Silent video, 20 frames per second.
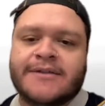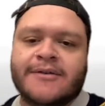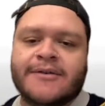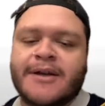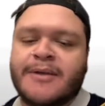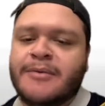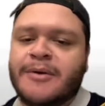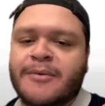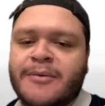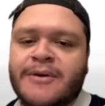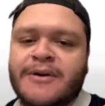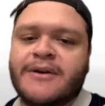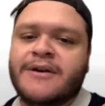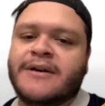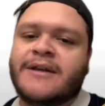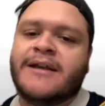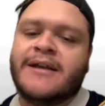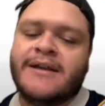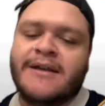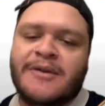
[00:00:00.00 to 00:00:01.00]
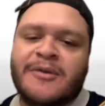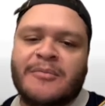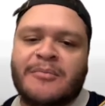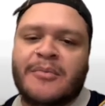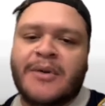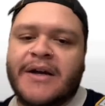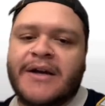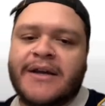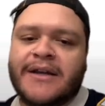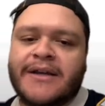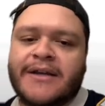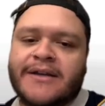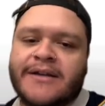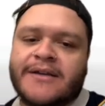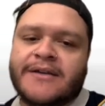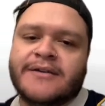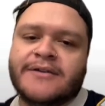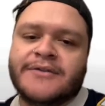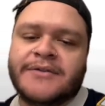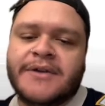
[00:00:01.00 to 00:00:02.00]
Don't get me wrong. But, you
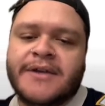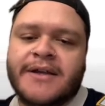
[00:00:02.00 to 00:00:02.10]
know,